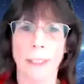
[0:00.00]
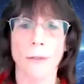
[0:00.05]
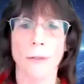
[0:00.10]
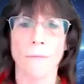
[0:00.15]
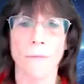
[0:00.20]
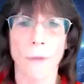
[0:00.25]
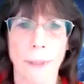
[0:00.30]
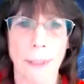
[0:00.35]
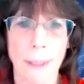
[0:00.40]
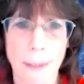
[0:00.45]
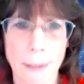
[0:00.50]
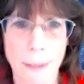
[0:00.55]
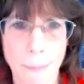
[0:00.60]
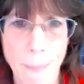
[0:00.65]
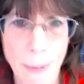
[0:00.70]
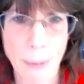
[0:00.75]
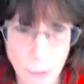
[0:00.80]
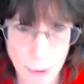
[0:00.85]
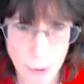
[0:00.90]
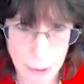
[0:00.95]
you've really
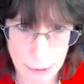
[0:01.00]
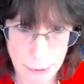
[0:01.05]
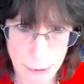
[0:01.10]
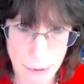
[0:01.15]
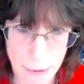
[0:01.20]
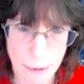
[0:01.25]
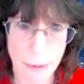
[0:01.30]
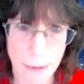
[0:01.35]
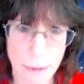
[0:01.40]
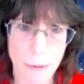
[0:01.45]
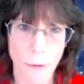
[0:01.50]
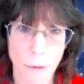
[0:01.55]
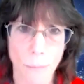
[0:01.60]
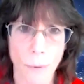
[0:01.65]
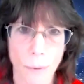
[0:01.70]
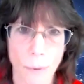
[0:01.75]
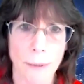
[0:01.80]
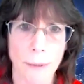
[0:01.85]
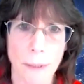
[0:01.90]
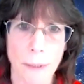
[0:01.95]
experienced it, you
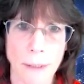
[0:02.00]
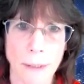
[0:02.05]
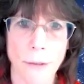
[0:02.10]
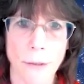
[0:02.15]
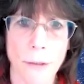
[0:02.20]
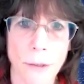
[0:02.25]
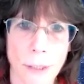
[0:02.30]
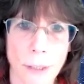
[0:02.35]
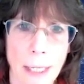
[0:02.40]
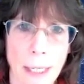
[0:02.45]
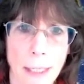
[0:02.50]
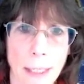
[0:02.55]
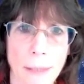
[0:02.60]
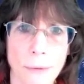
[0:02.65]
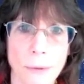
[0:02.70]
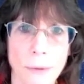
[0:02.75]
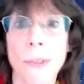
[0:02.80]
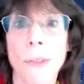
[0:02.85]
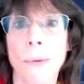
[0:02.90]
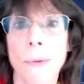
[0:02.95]
really don't understand how
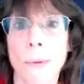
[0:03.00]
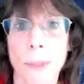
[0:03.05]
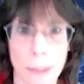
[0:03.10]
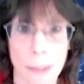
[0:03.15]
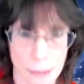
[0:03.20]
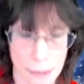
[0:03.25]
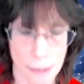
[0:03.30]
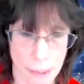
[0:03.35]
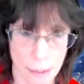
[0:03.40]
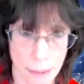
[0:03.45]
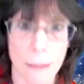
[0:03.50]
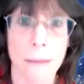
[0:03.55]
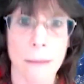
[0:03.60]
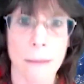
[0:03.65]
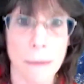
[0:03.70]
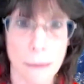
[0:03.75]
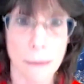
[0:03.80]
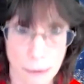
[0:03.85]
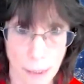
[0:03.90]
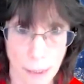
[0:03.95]
serious it
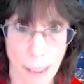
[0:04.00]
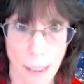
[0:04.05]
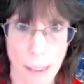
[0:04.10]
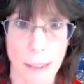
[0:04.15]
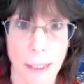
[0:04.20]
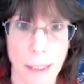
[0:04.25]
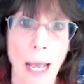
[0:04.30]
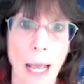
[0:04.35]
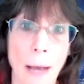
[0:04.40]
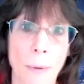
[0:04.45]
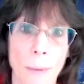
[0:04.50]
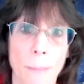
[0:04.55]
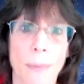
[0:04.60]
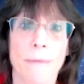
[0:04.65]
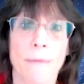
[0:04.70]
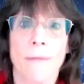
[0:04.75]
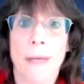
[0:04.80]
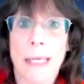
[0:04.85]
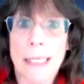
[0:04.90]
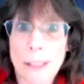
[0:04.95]
is and how it
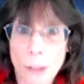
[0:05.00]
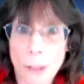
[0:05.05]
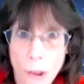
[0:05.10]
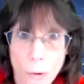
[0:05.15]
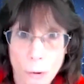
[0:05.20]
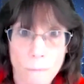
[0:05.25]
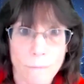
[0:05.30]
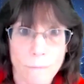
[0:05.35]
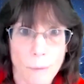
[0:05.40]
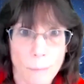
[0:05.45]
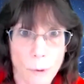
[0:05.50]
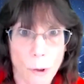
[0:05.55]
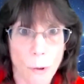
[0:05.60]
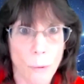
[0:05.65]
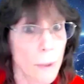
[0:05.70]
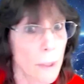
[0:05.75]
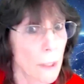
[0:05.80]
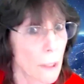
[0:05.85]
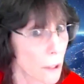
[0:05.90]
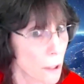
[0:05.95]
prevents you from
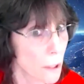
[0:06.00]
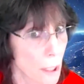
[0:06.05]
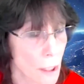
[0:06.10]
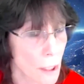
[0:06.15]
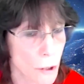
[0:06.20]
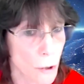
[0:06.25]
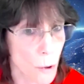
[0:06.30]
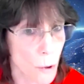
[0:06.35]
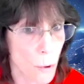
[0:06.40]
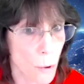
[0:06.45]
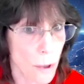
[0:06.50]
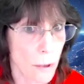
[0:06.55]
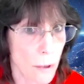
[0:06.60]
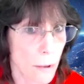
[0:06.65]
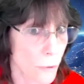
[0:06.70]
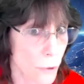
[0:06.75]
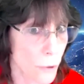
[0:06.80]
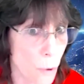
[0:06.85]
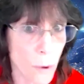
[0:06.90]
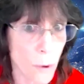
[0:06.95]
doing your
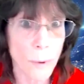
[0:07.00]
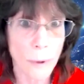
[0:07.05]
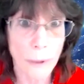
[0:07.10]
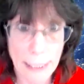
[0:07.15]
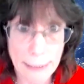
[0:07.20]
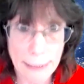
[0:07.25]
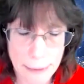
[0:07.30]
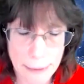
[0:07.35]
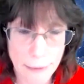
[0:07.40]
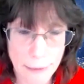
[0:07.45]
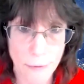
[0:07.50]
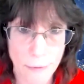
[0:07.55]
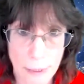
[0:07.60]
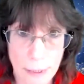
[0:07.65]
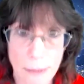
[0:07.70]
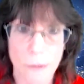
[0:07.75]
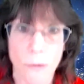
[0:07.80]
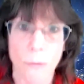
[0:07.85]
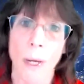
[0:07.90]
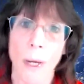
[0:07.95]
normal
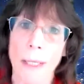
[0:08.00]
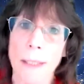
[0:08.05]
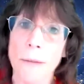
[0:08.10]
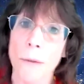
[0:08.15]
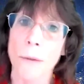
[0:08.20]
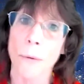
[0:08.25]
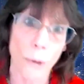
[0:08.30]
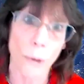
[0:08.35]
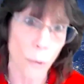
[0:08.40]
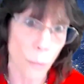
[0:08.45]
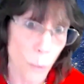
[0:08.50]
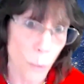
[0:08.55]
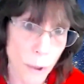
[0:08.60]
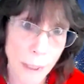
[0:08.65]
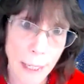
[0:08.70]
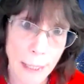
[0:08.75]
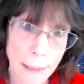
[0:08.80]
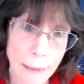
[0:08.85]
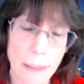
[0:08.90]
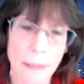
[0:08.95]
activities, right? Or your work
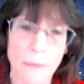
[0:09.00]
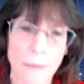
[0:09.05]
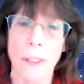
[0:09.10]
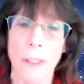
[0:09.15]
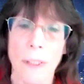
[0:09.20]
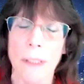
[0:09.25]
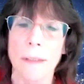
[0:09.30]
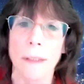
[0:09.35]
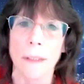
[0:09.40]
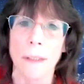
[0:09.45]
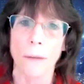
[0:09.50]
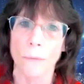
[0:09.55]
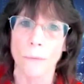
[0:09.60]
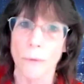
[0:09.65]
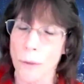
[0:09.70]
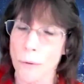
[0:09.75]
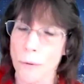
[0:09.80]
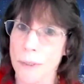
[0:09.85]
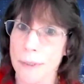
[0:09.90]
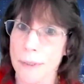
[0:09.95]
activities. You don't
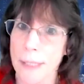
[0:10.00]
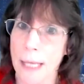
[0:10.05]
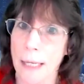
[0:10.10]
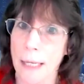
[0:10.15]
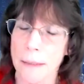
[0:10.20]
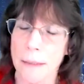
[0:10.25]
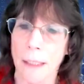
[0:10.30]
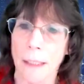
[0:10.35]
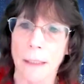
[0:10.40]
notice that.